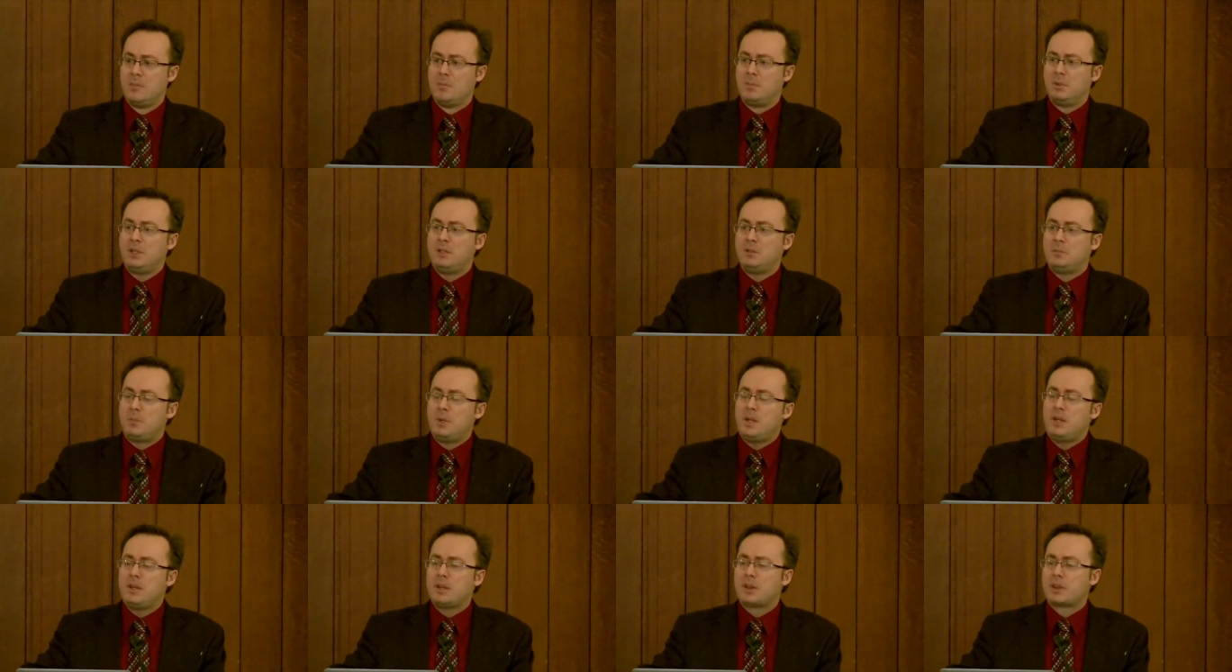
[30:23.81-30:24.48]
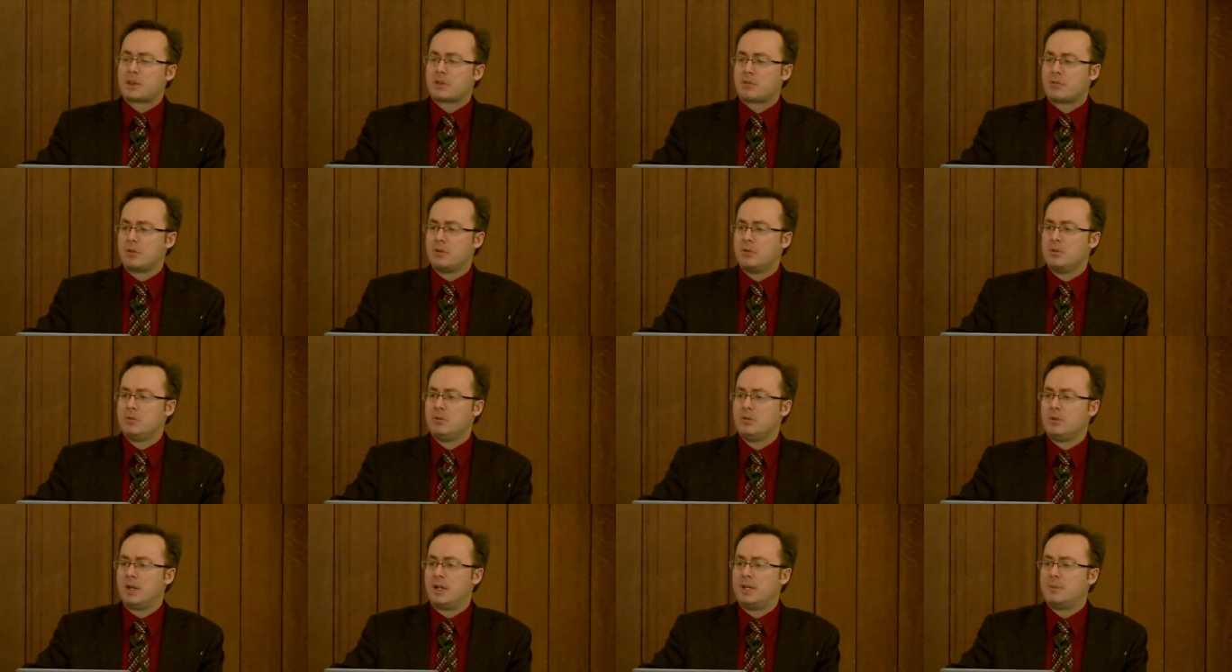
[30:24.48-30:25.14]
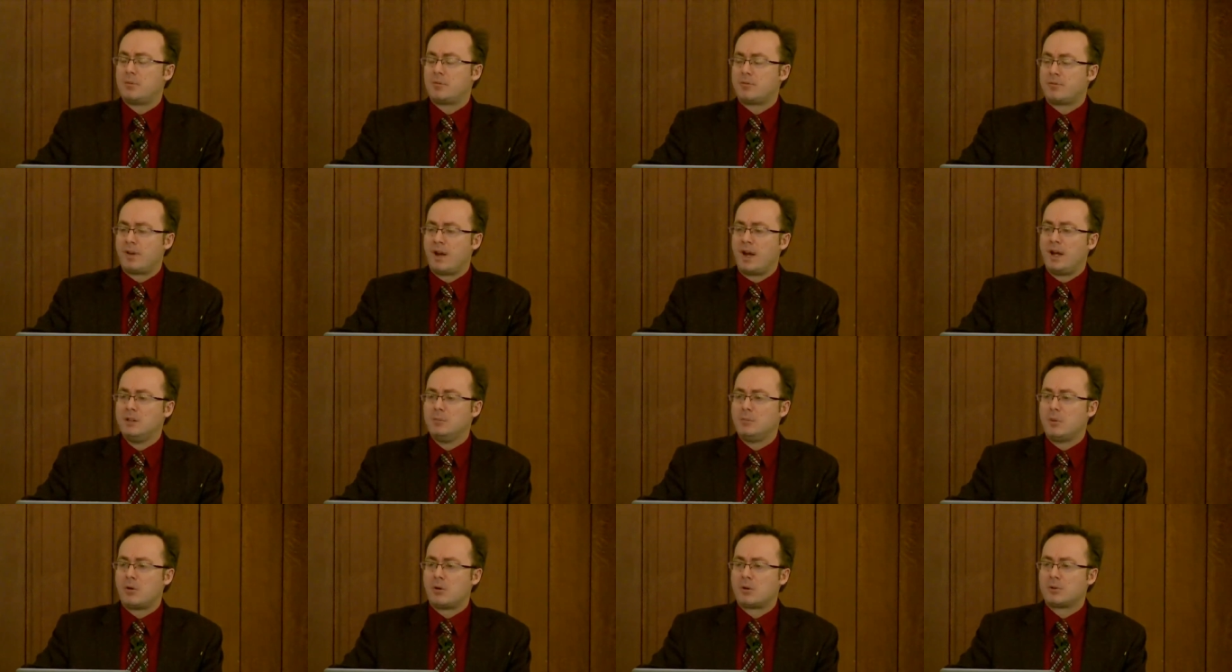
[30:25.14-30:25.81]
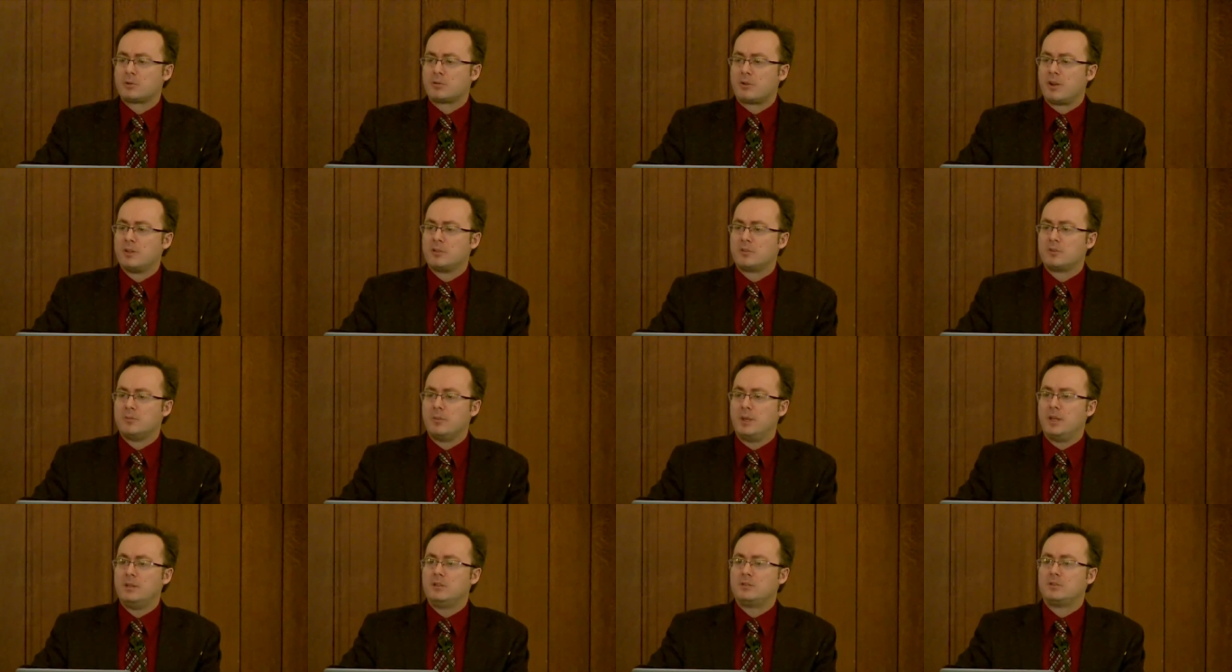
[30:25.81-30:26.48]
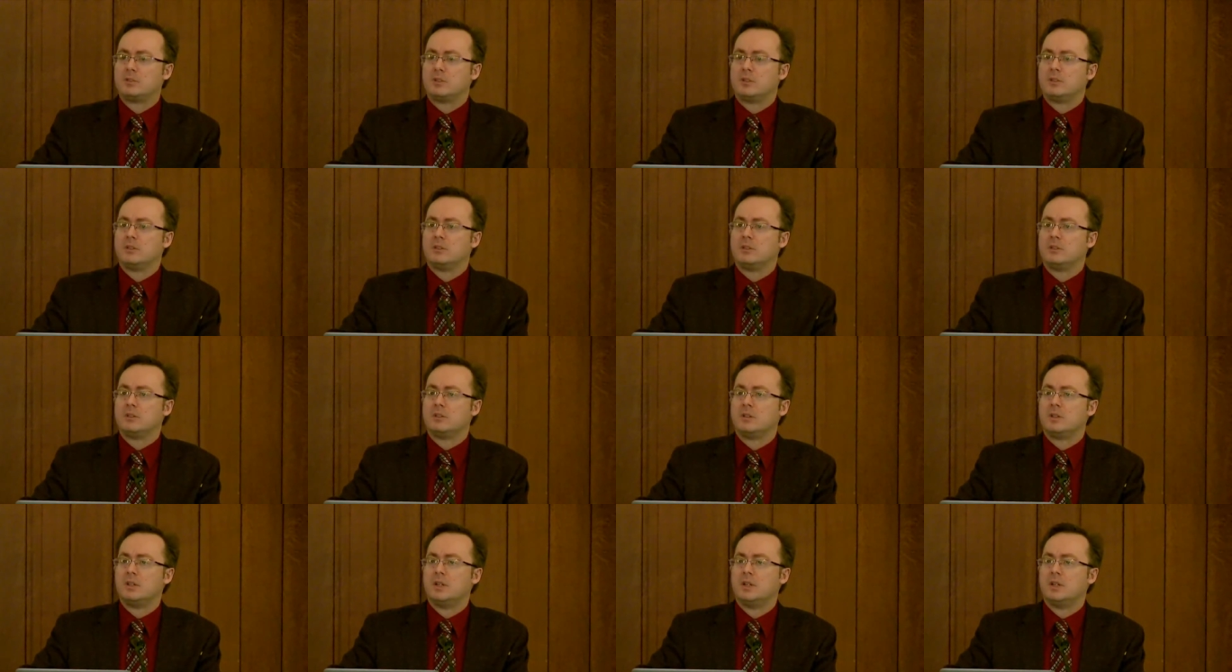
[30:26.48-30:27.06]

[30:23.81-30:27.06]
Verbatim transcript: But he's been through a profound moral transformation.